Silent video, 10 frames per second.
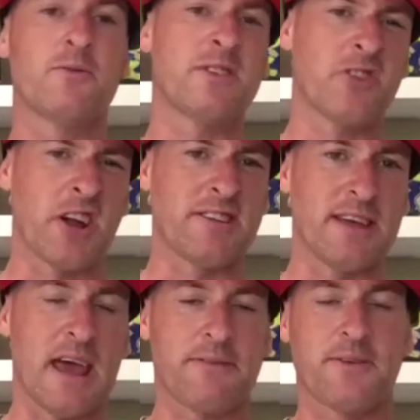It's not a
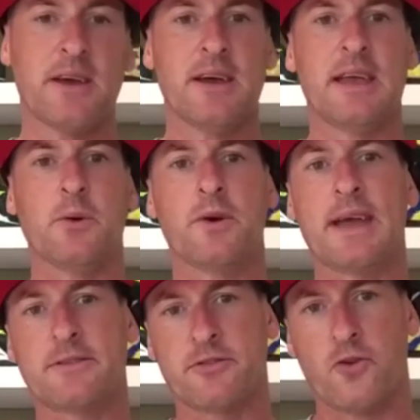DNF. He will
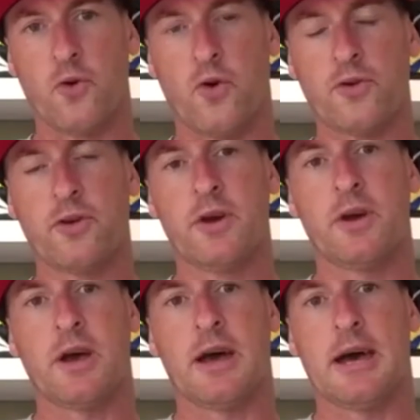get scored
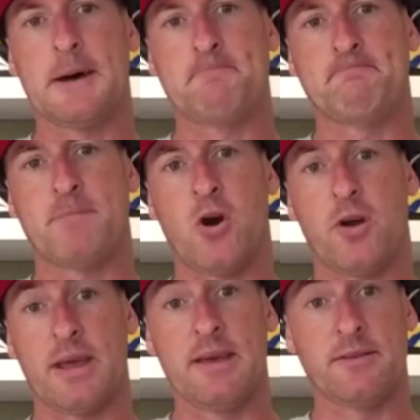
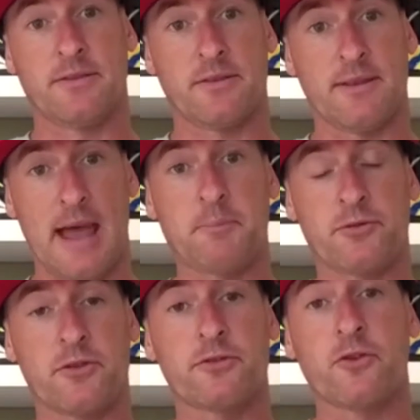on his
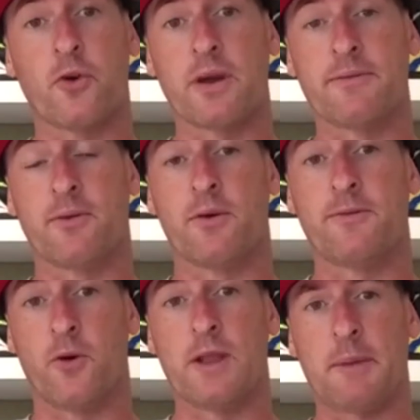laps scoring for
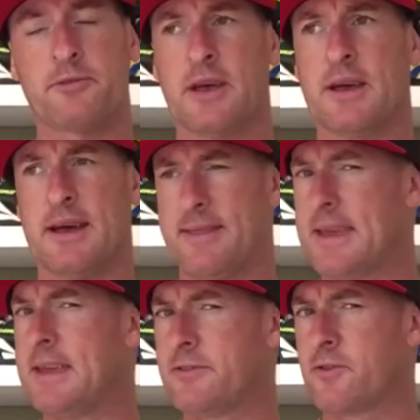4 laps. I
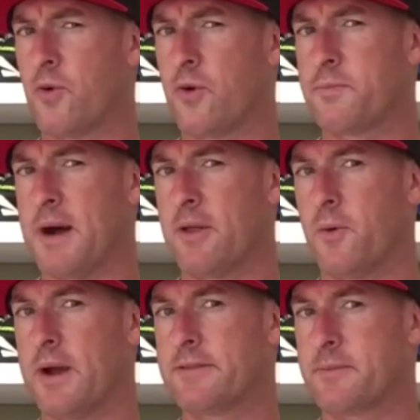think he scored, by the
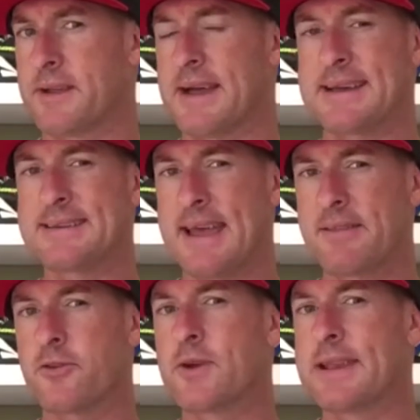way, something like a
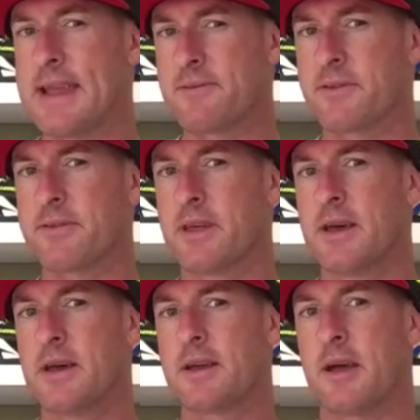10th or 11th
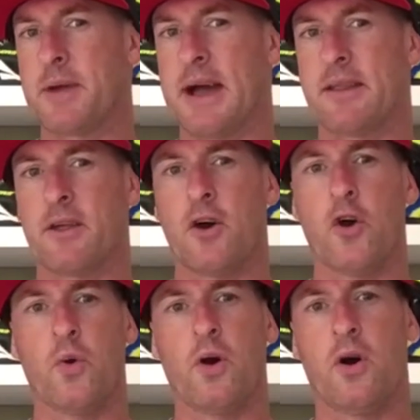coming out of the
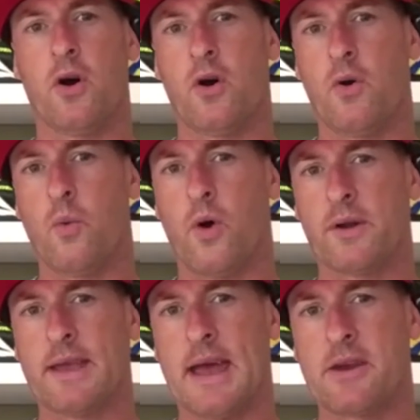
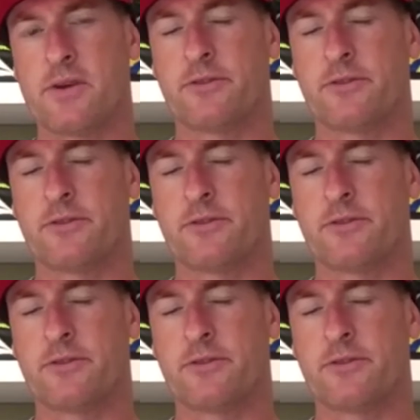OR1 category.